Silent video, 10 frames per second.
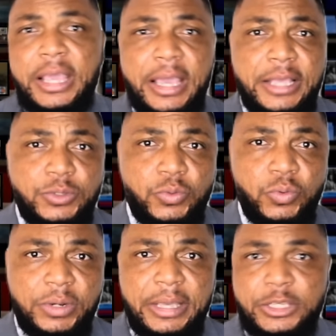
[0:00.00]
as
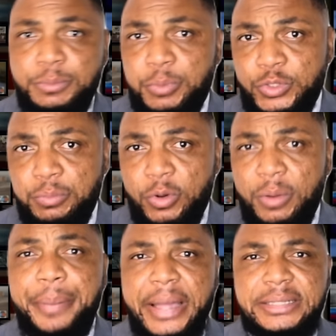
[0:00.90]
soon as possible
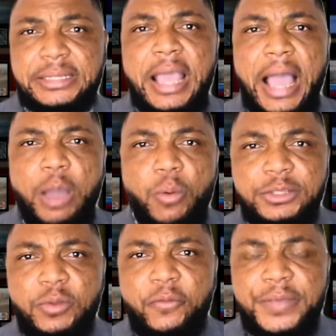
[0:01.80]
but i
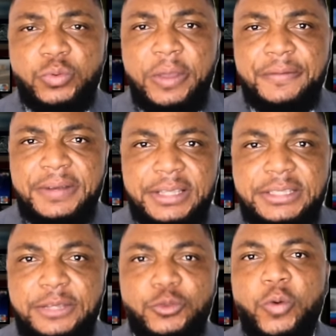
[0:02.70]
want you first to have a
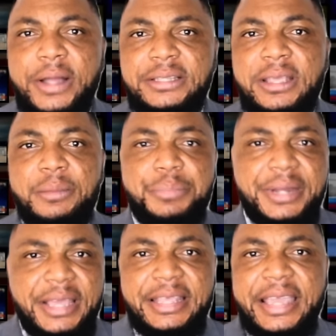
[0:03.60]
listen to what
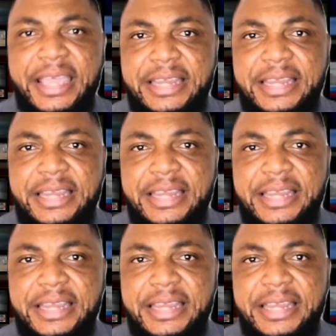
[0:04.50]
brigadier